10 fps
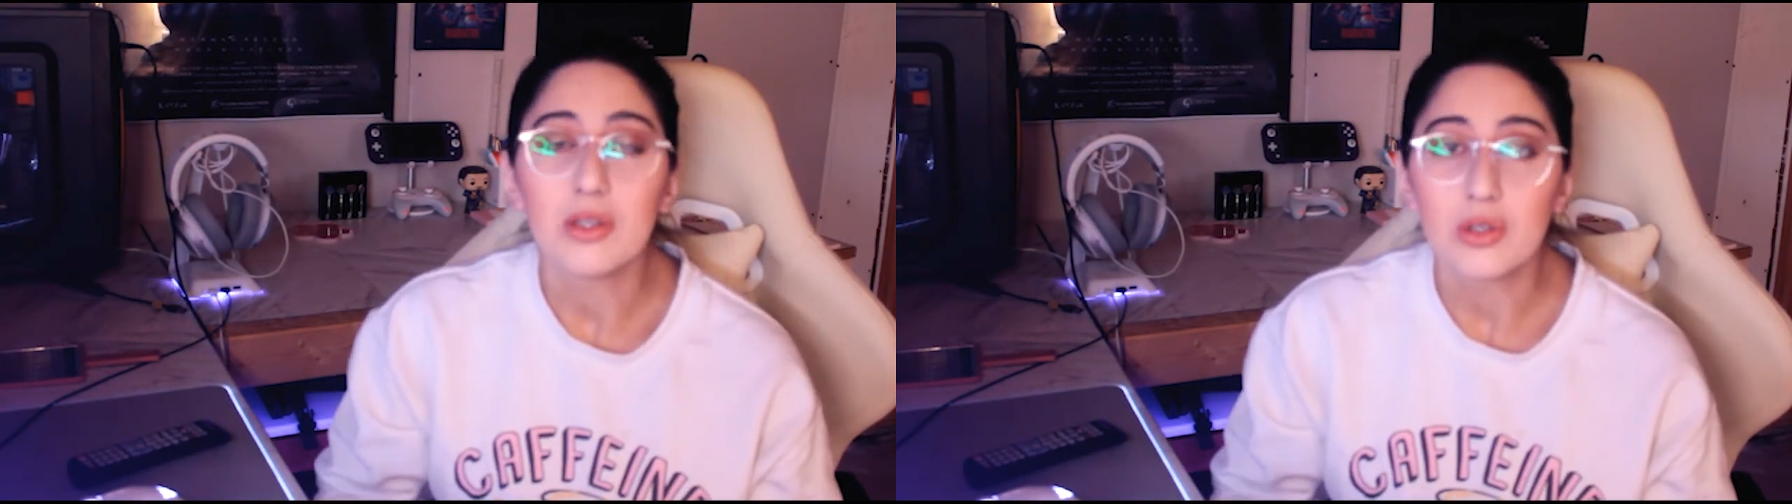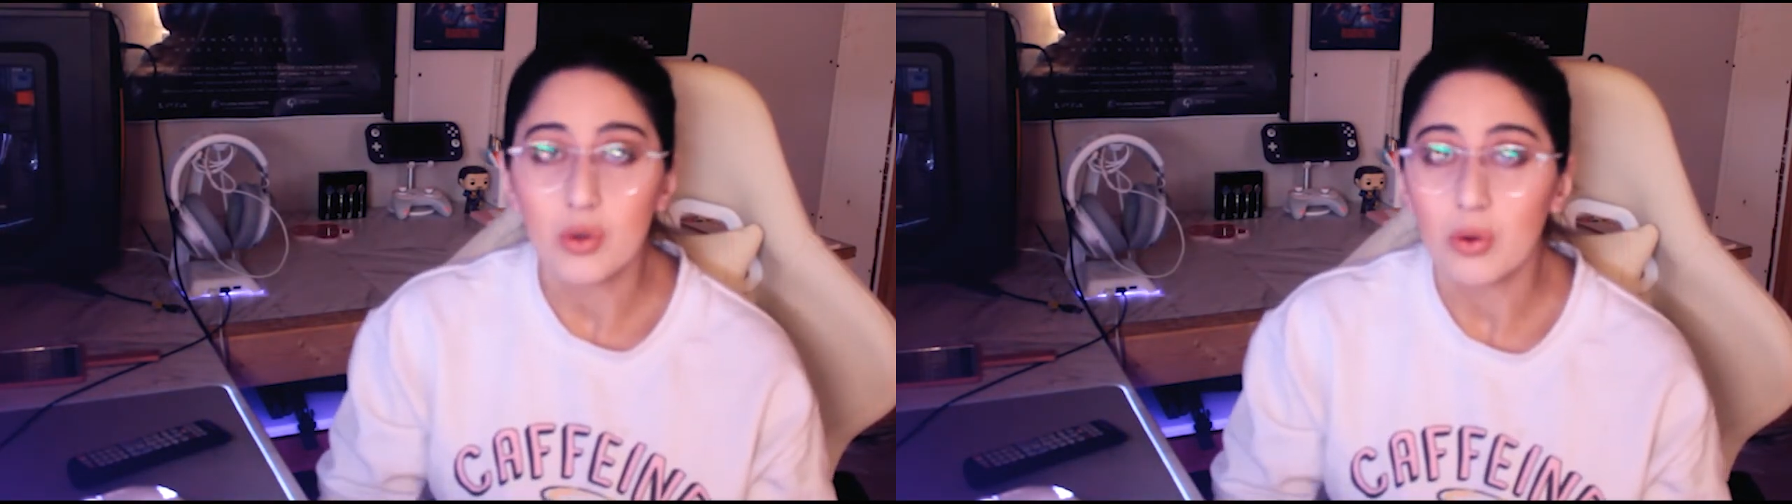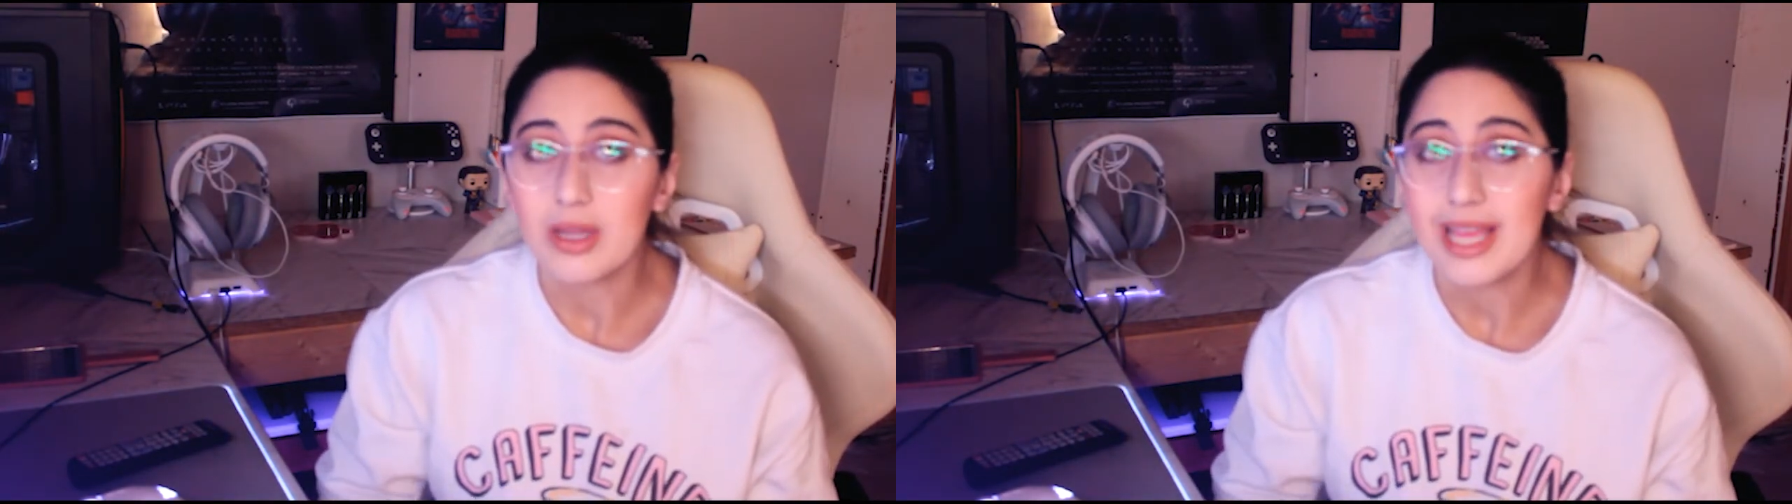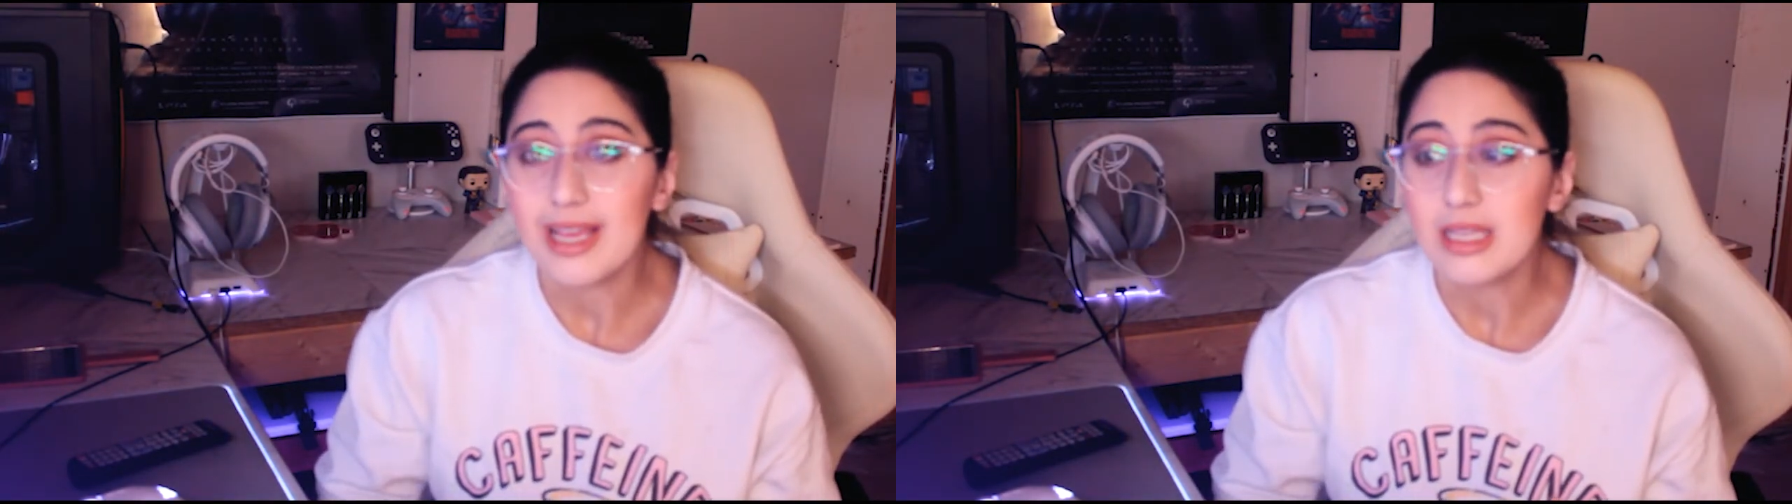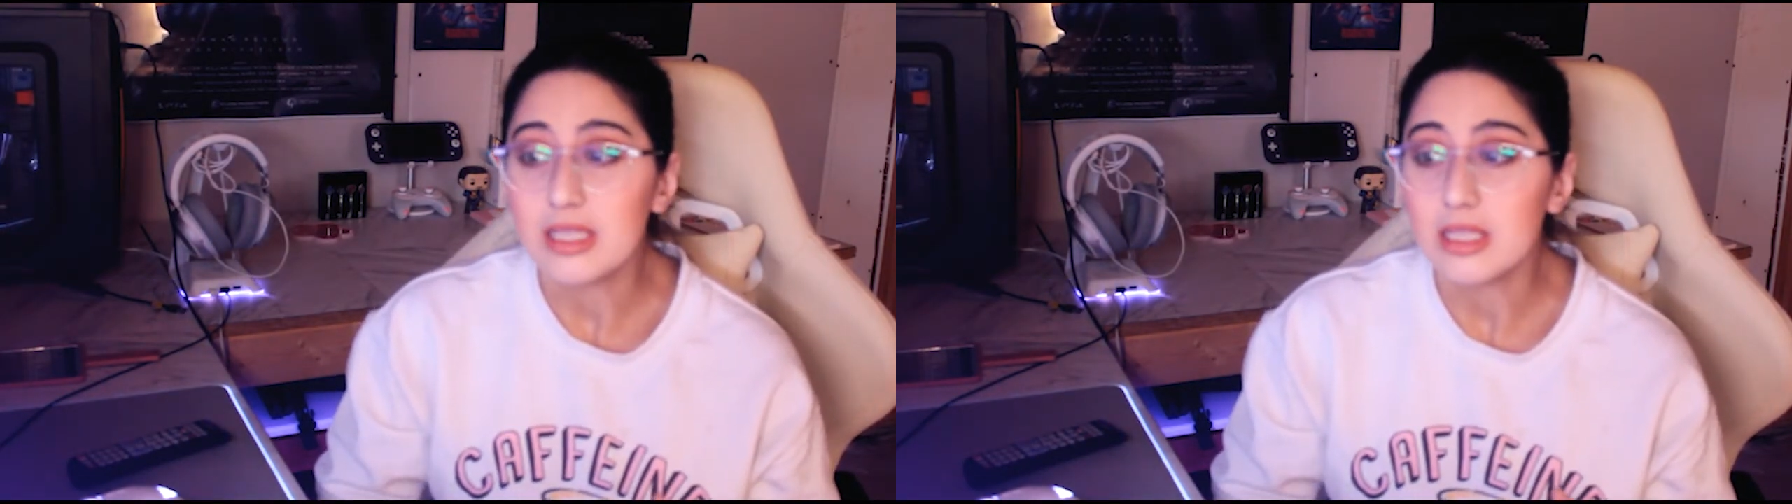a story
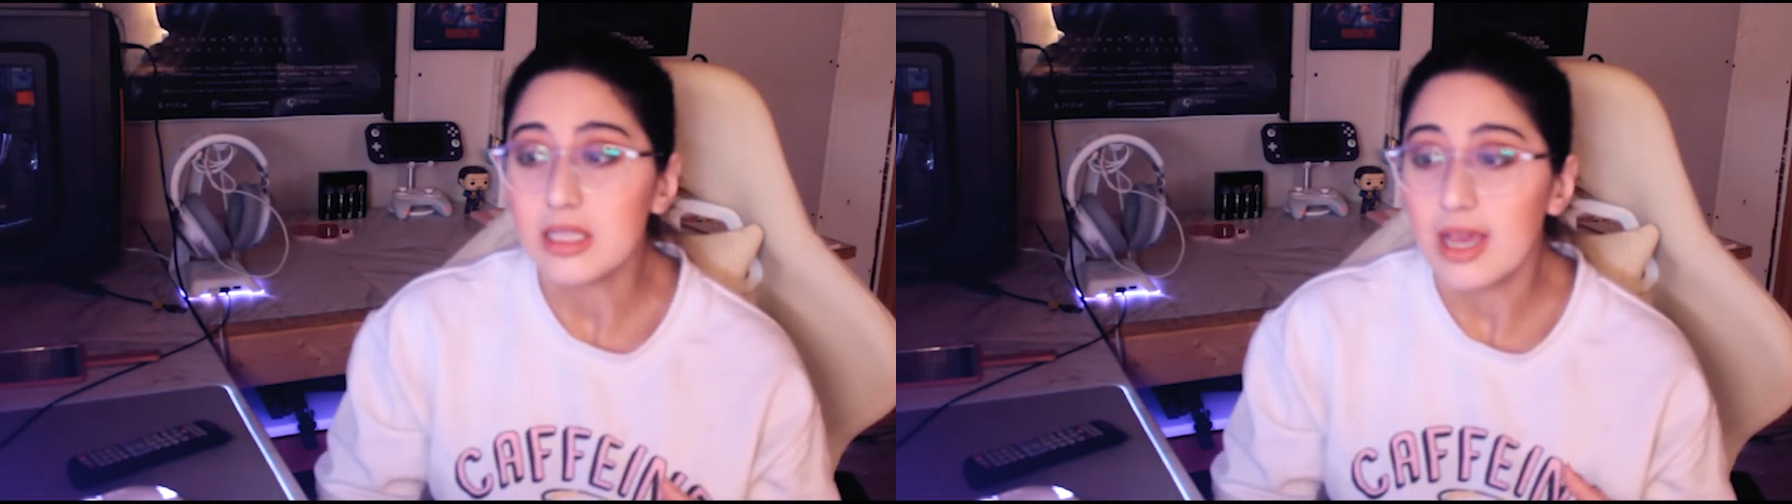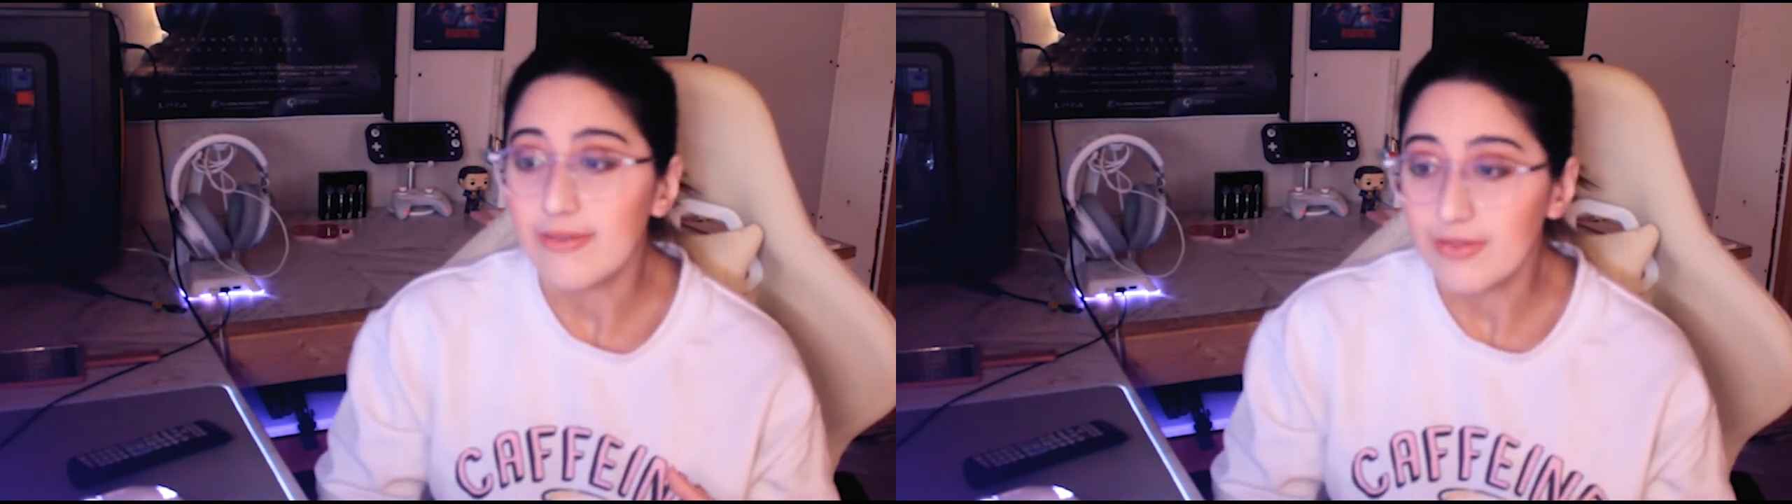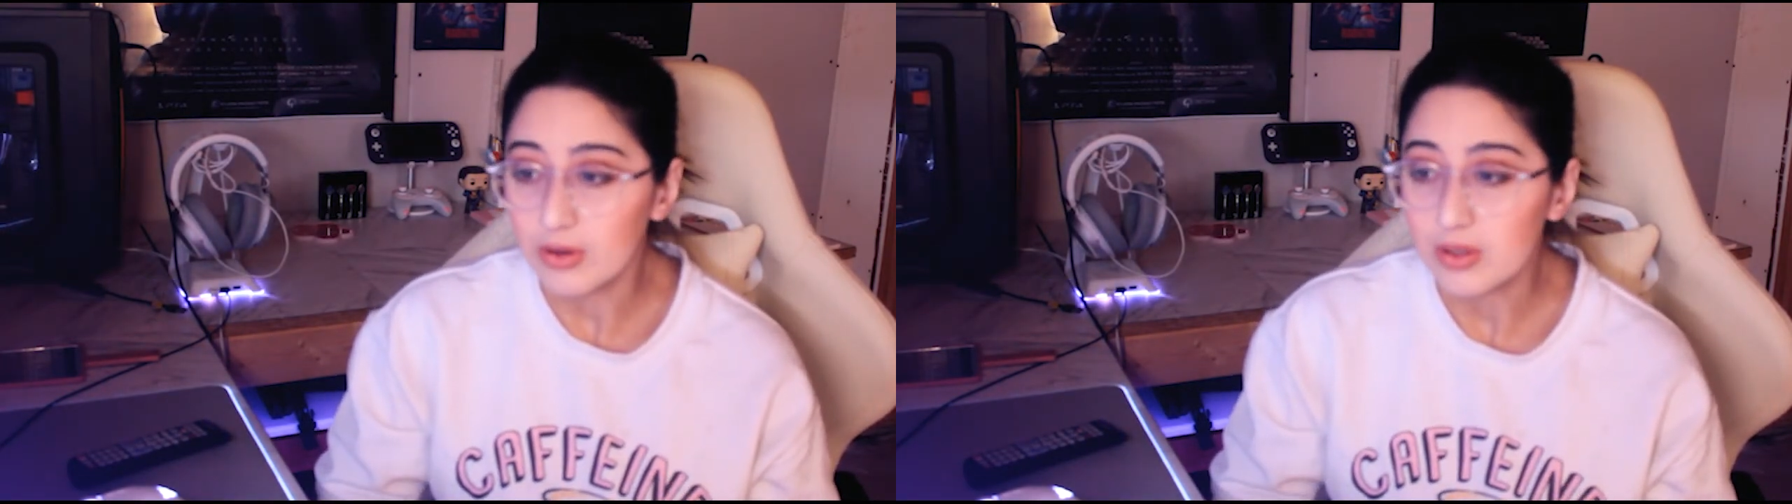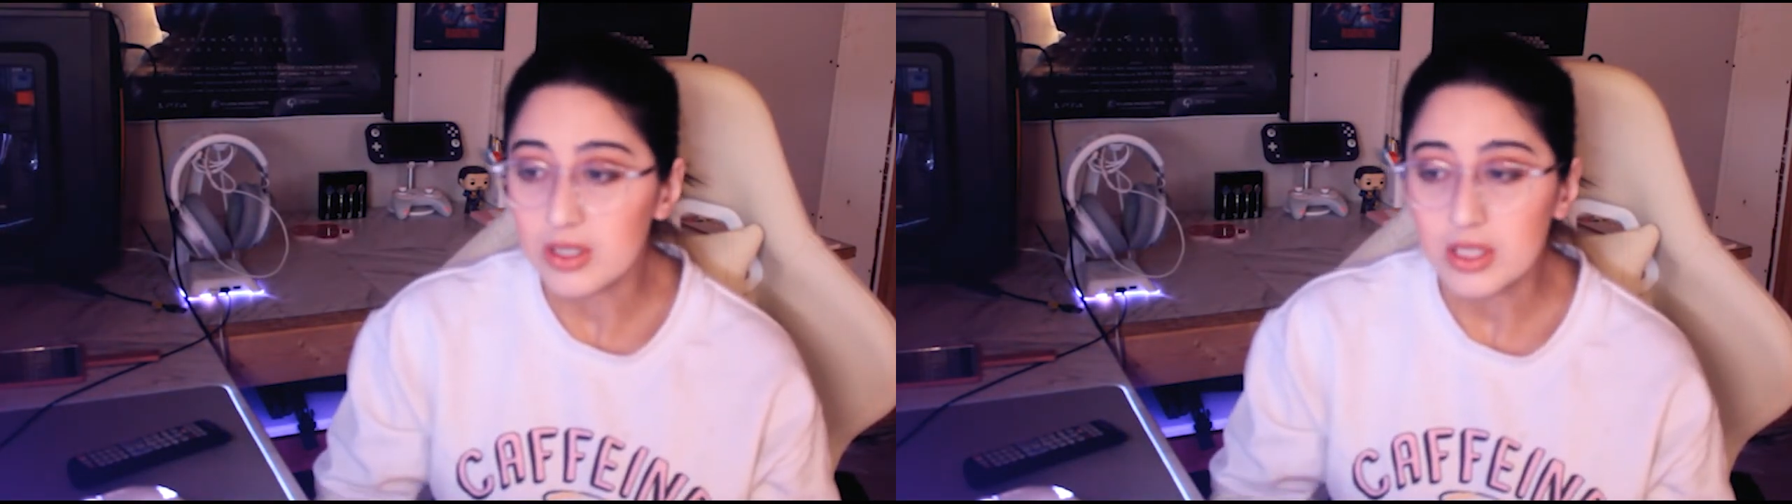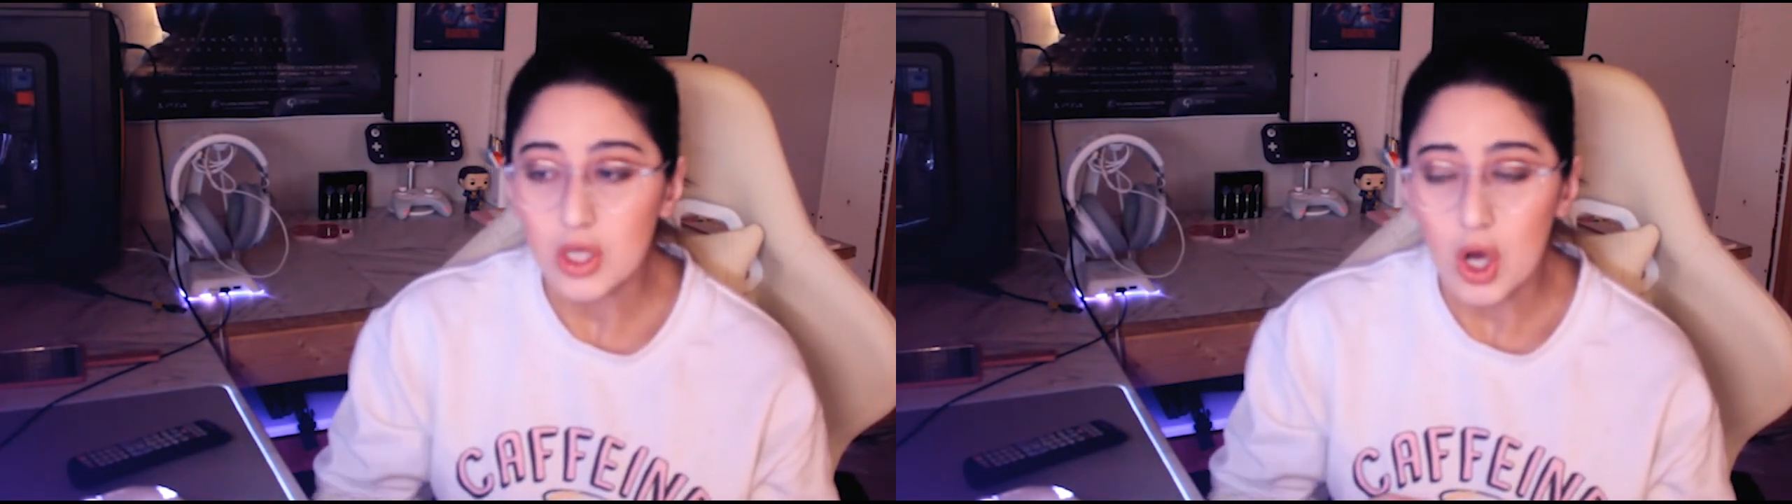that is
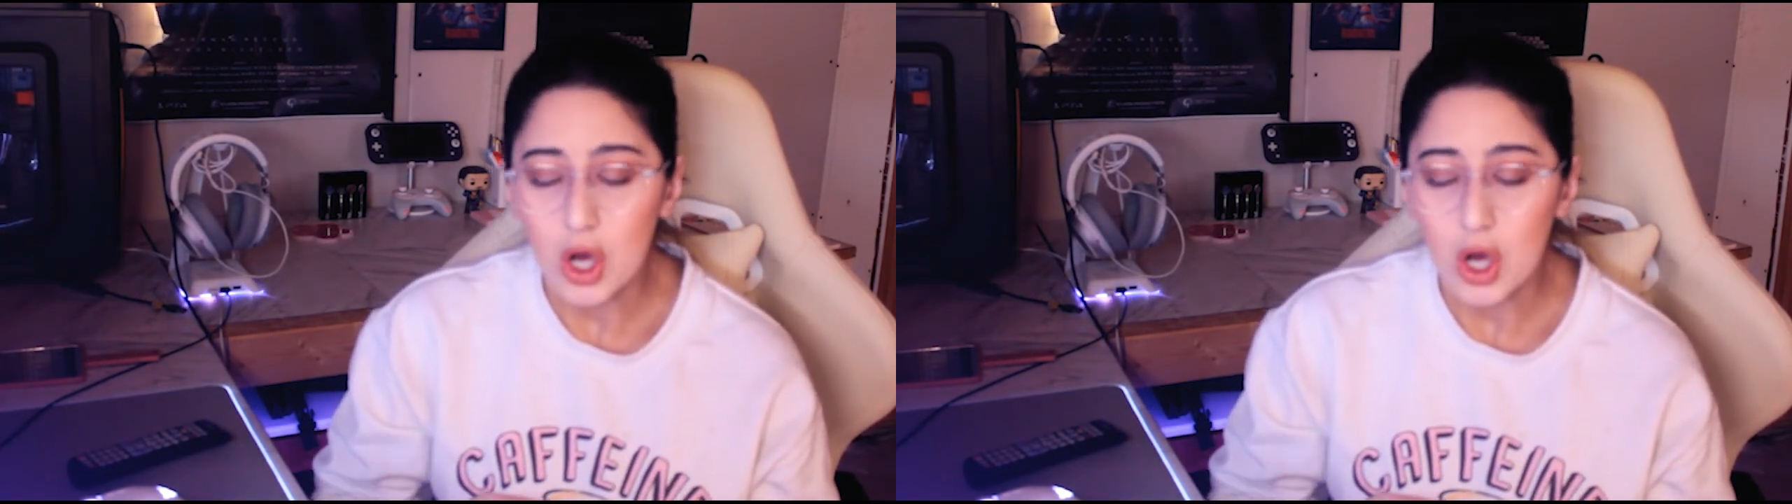diverse,